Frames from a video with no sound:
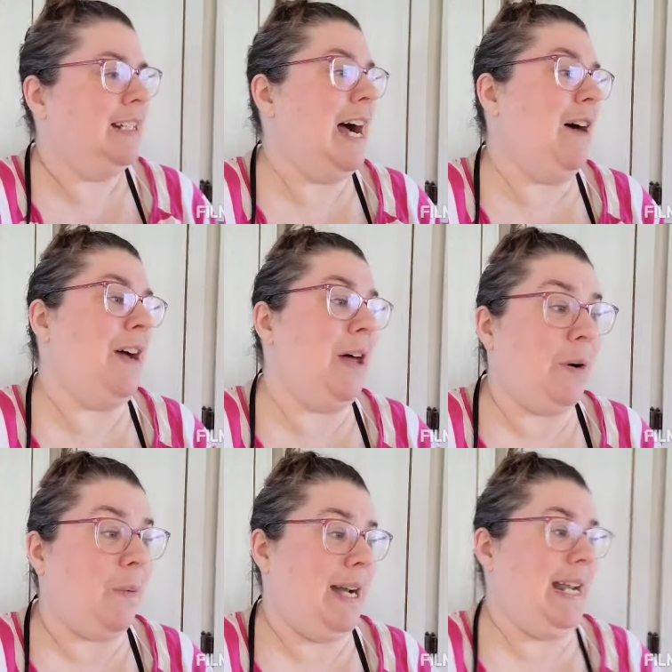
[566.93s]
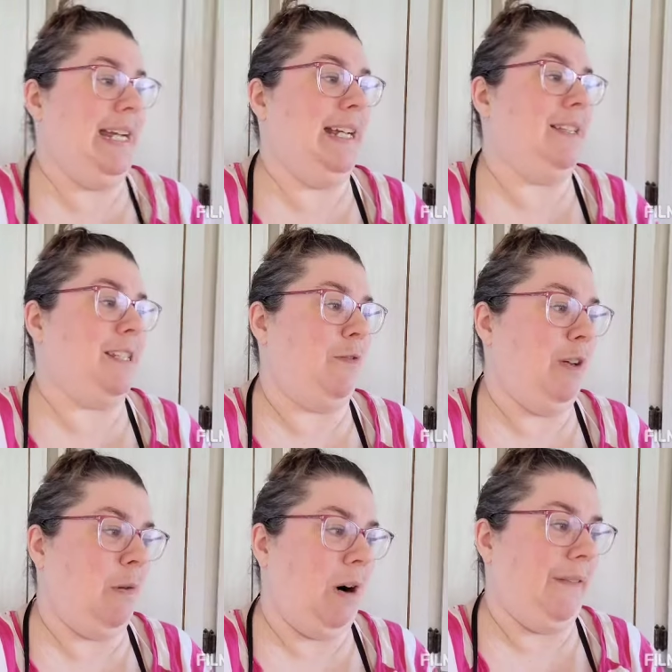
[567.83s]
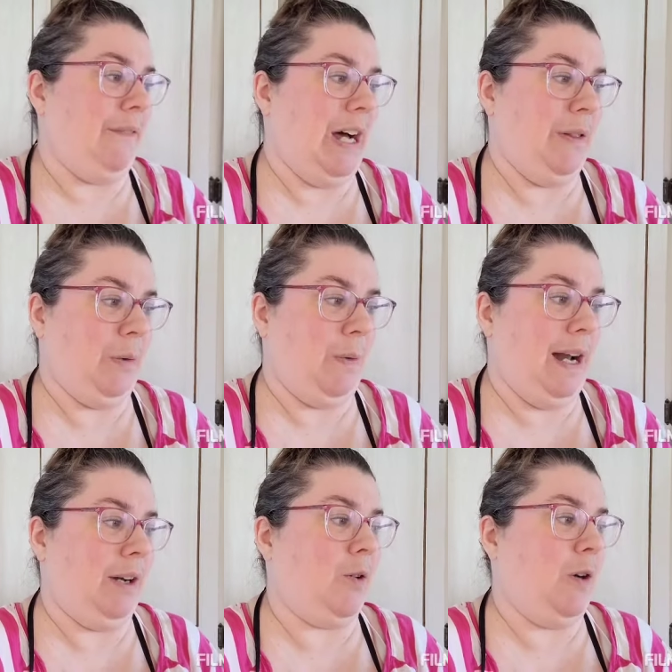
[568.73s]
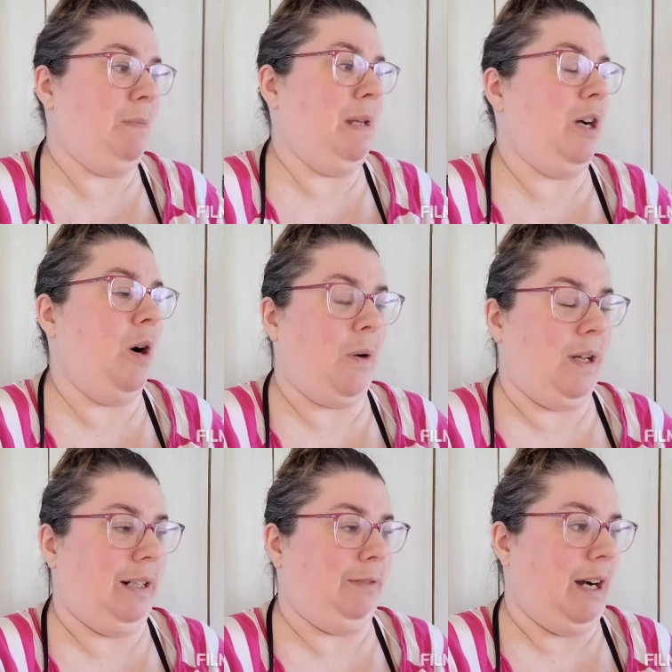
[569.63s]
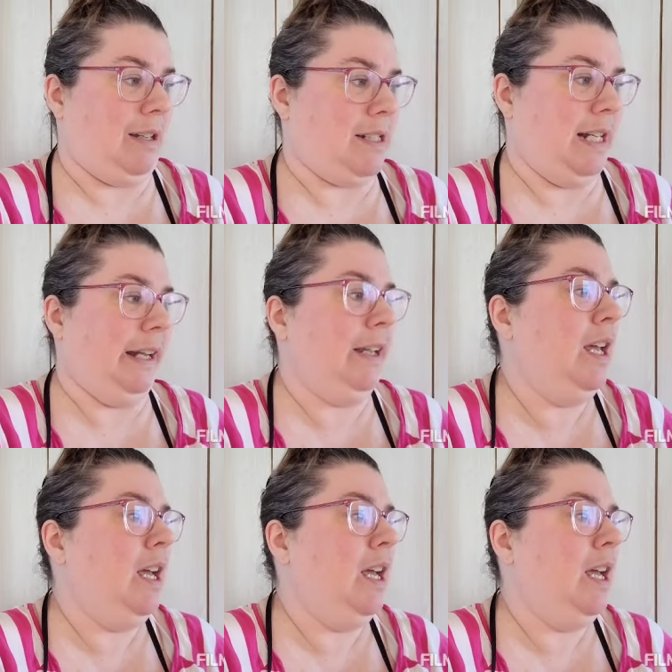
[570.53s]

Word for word: No, the other one is, if you want the other one, creamy coconut frosting,